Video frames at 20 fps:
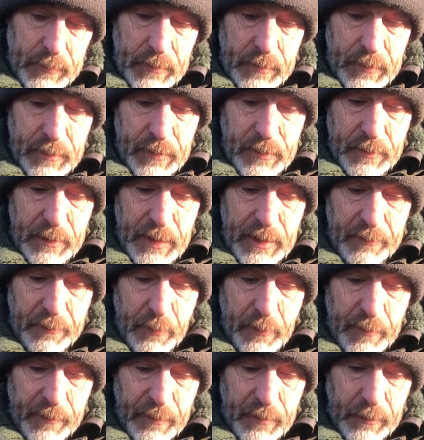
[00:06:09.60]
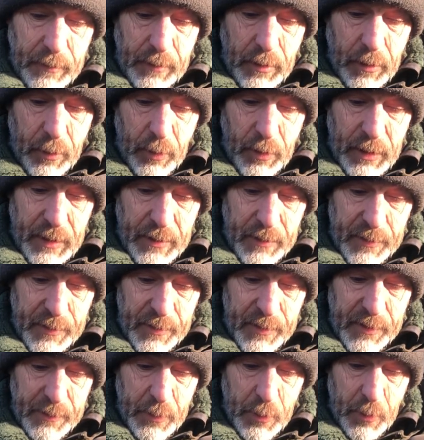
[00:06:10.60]
And even with cold hands
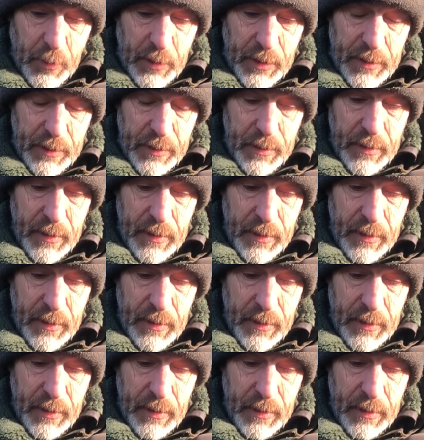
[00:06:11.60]
this morning,